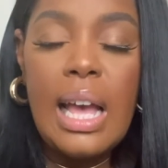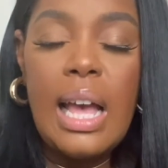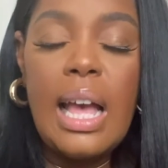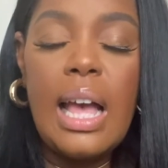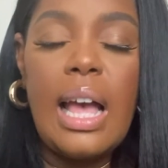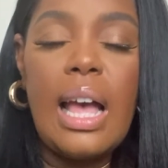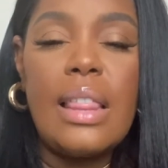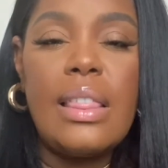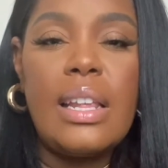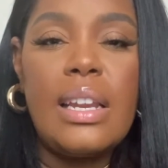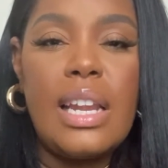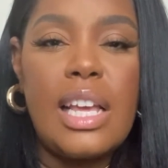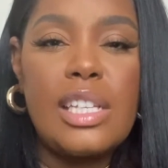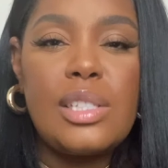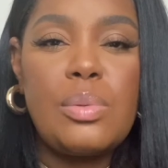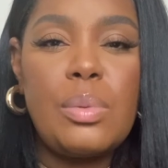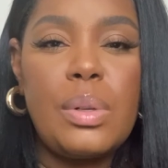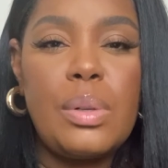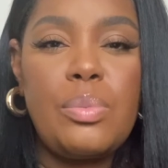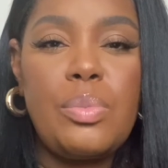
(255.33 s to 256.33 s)
The
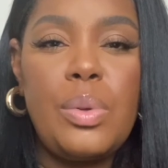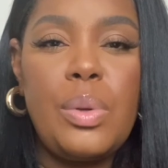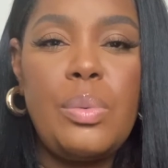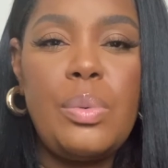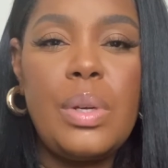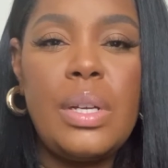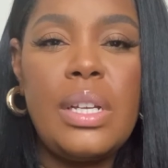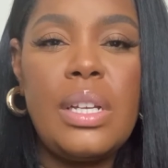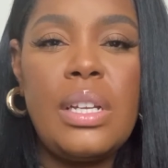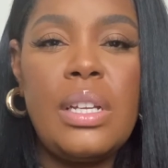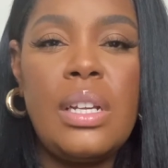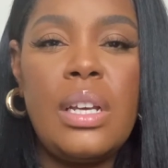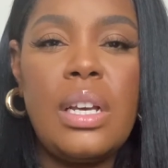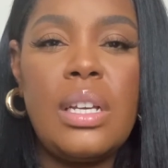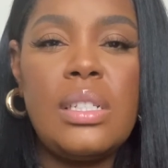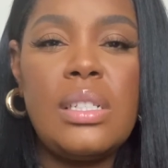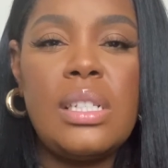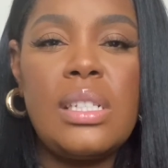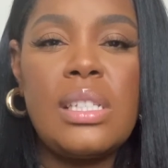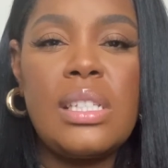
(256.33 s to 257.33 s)
next one we would
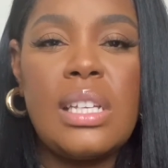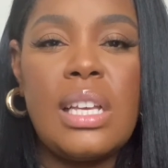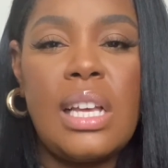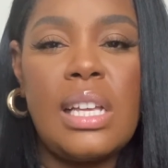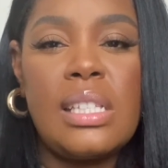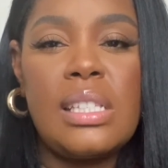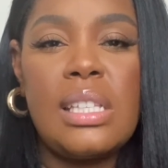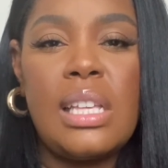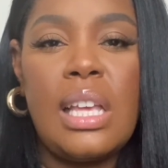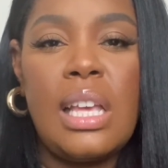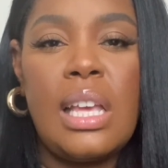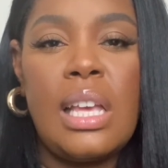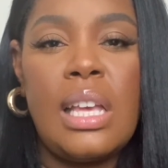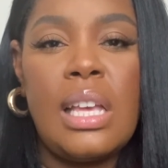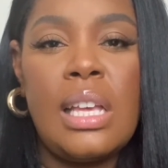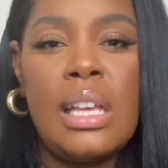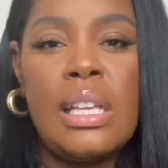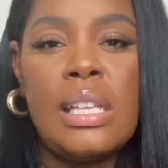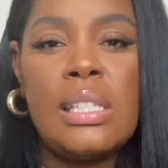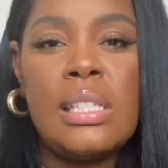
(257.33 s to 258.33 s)
discuss
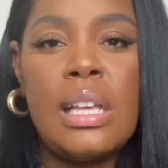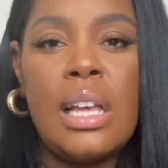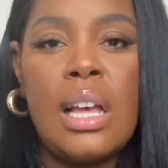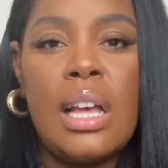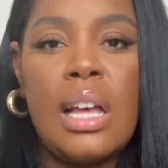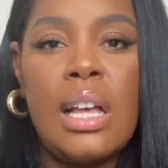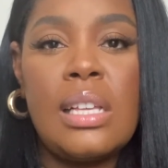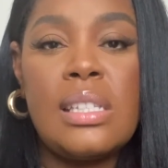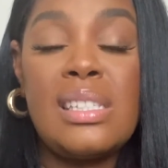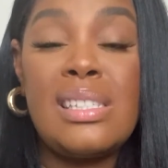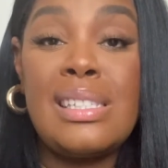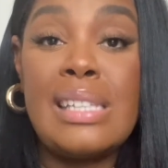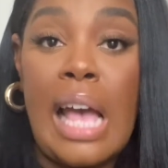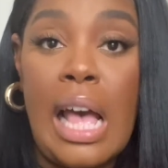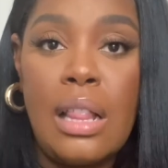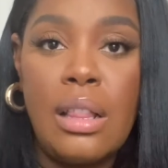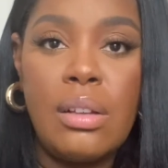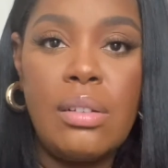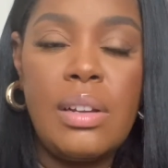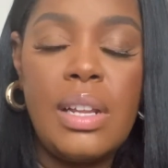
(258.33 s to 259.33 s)
is
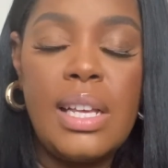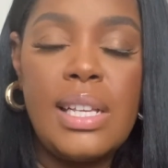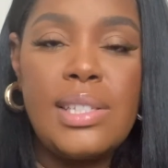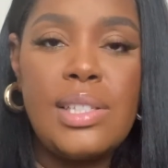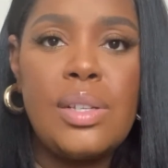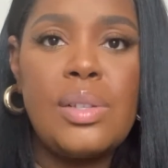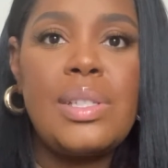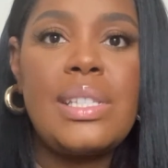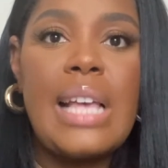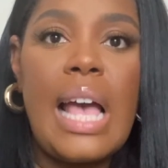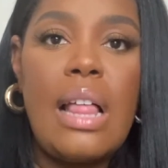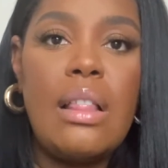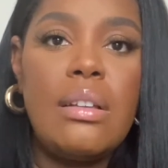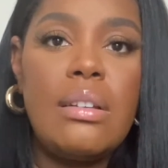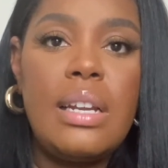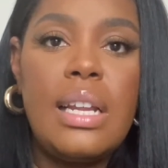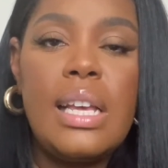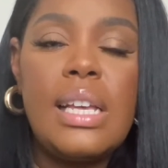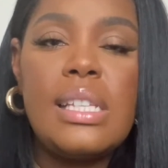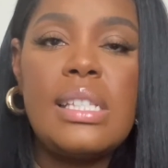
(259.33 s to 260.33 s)
sallowness. So
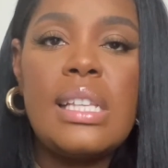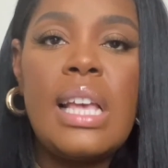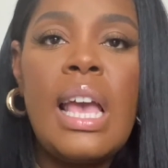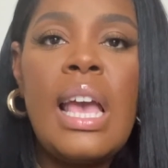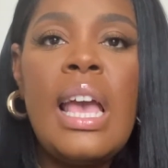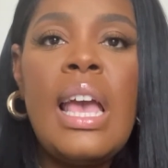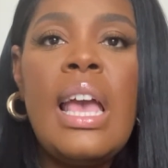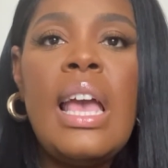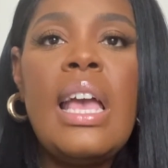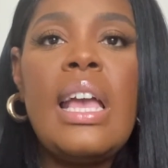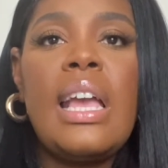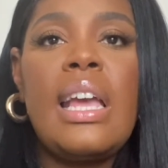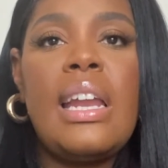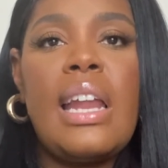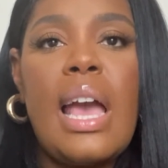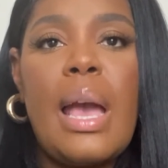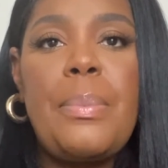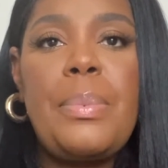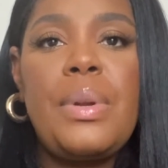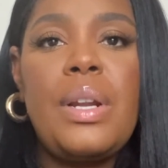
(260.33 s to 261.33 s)
sallowness can
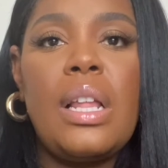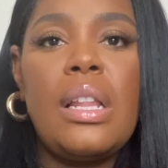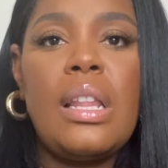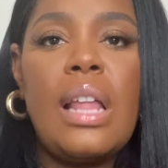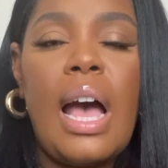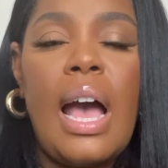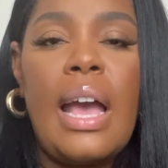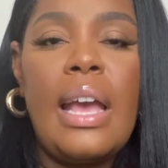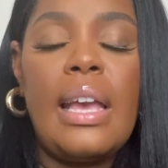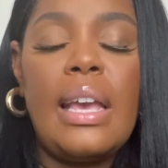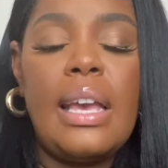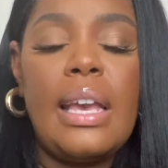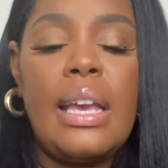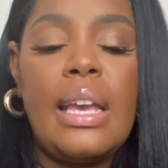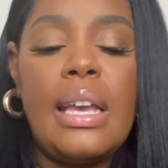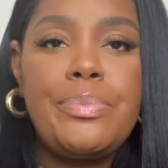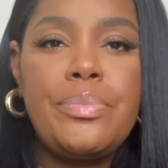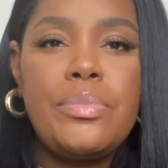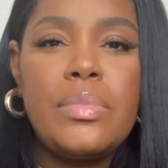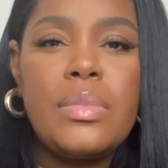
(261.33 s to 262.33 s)
happen a lot
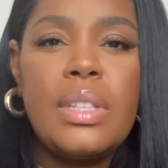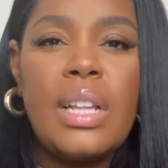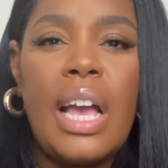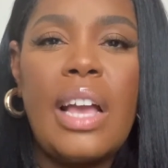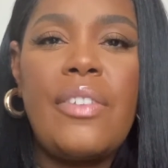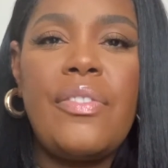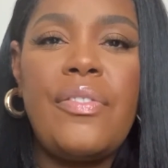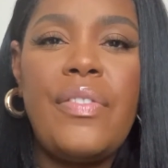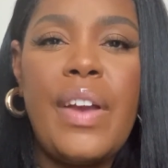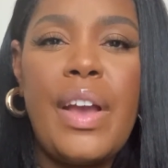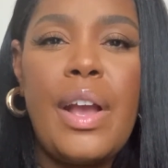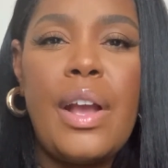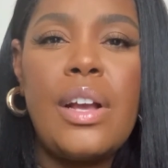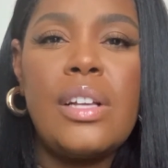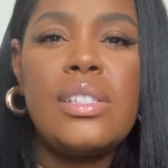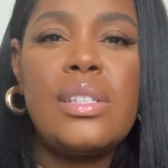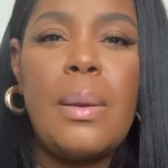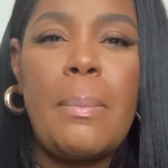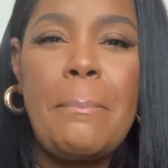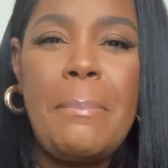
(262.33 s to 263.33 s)
in like fair
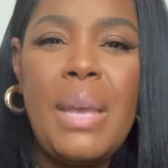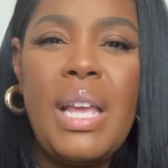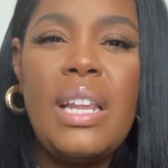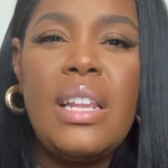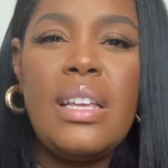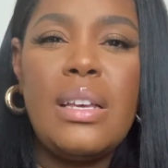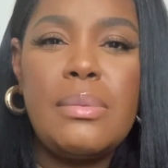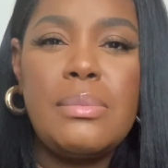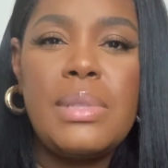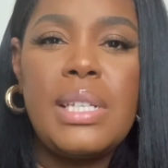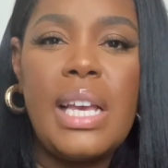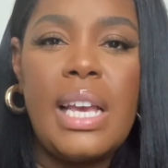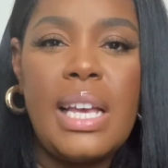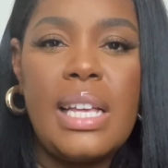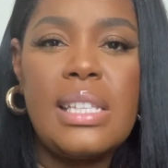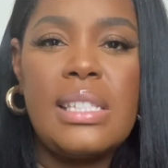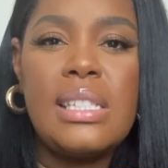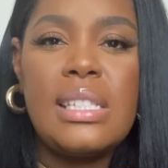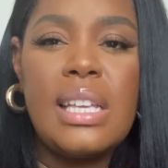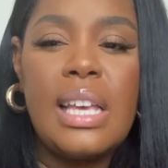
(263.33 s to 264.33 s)
to medium
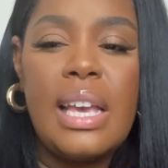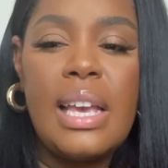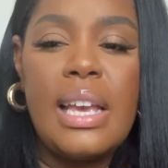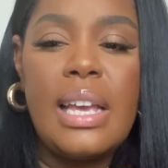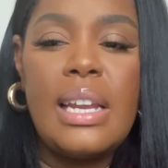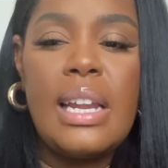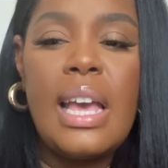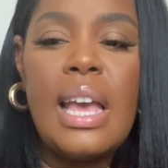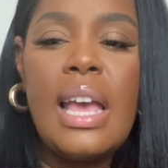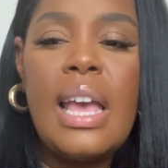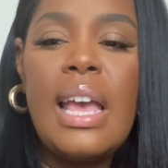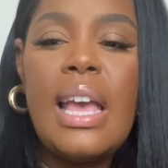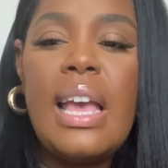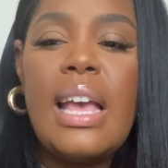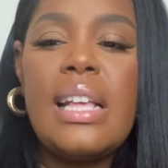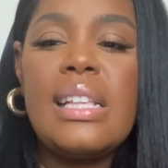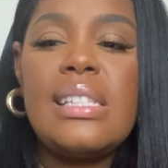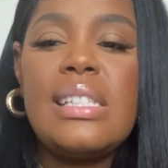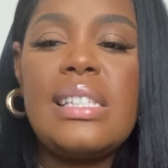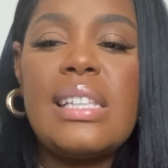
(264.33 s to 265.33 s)
tan skin,
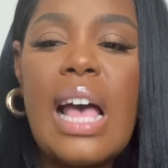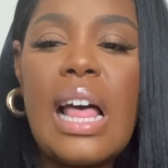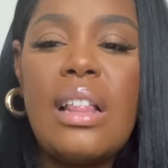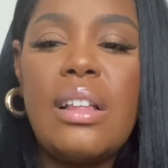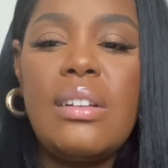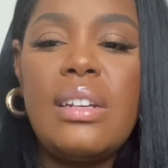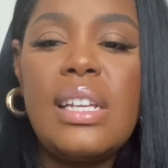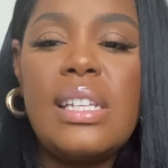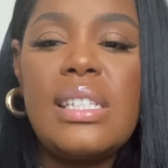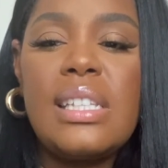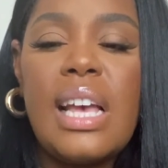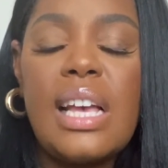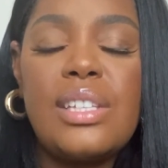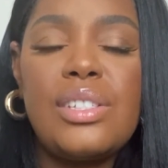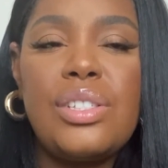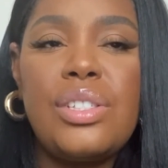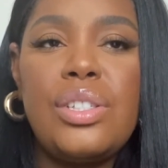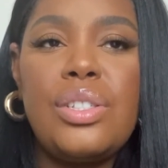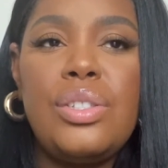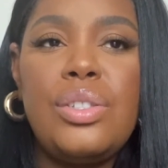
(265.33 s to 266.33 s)
and sallowness
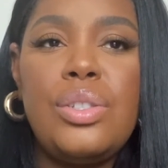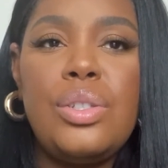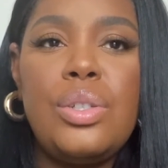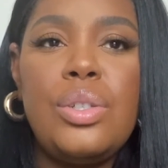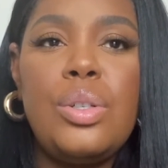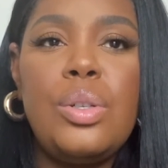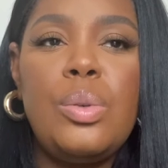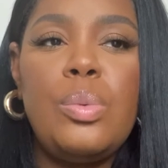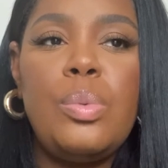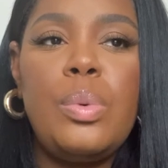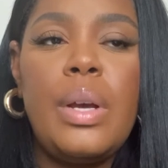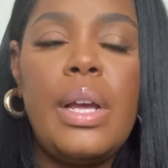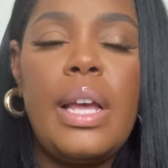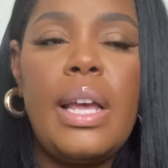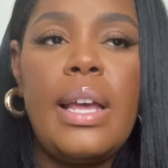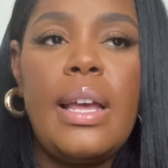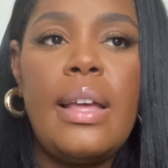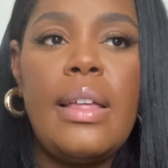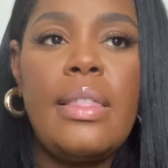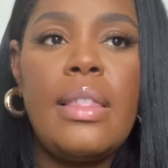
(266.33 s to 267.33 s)
has to do
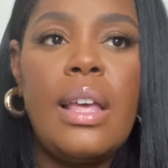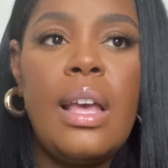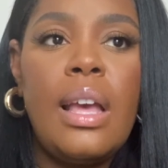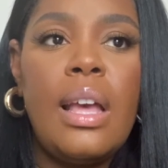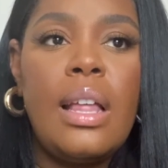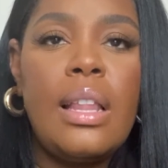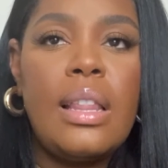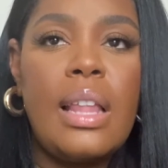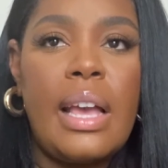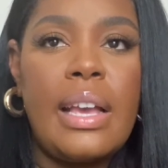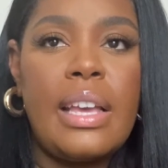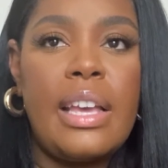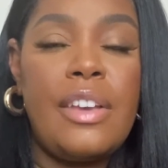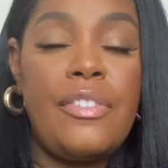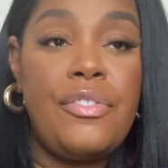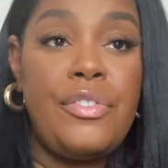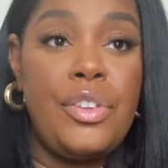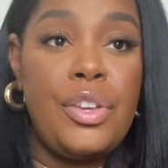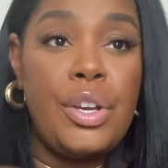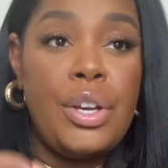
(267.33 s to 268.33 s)
with like
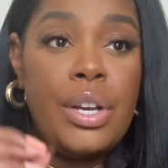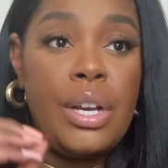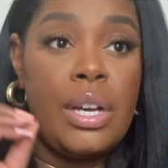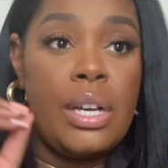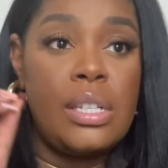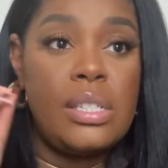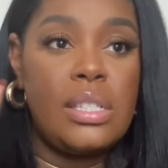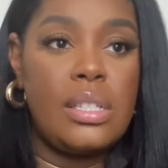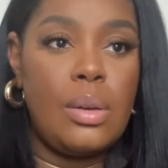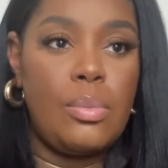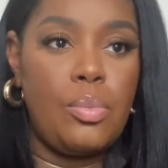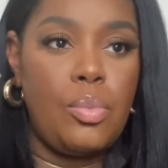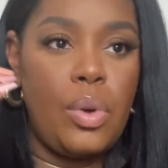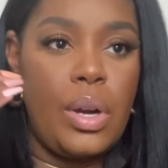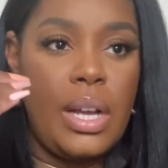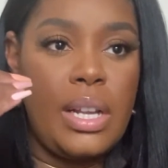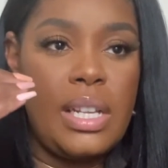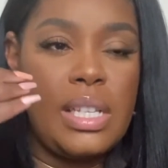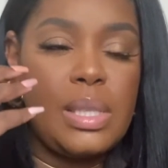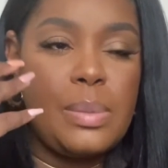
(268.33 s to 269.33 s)
if you're
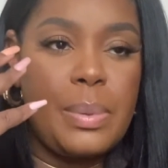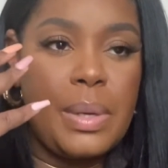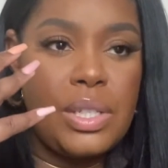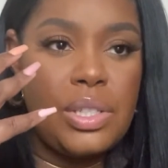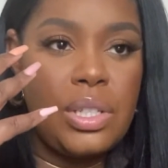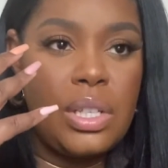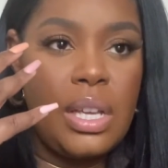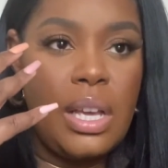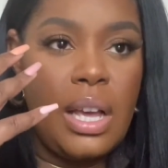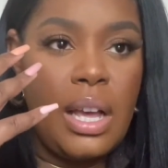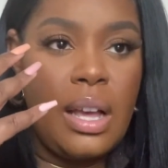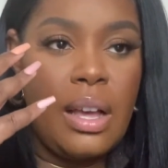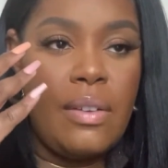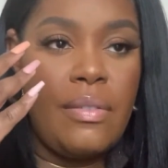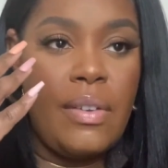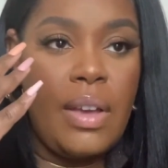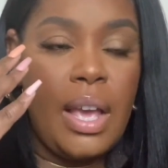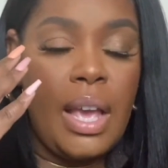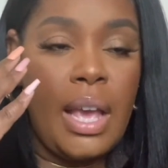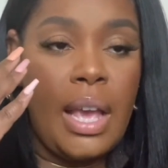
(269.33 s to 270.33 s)
someone especially
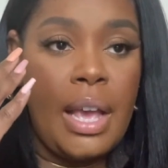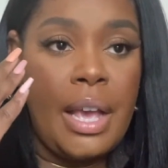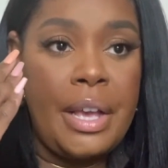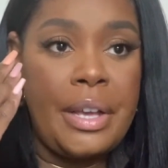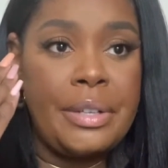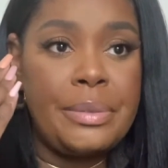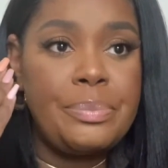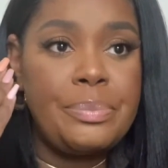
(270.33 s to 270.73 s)
of a